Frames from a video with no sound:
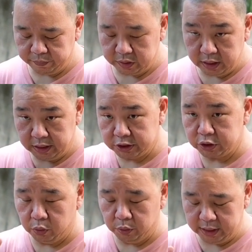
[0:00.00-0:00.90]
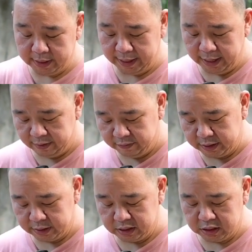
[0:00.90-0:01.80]
the Shoei that I have
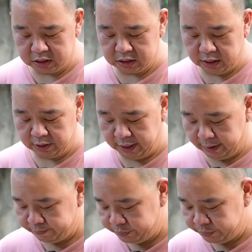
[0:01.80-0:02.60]
and this Arai,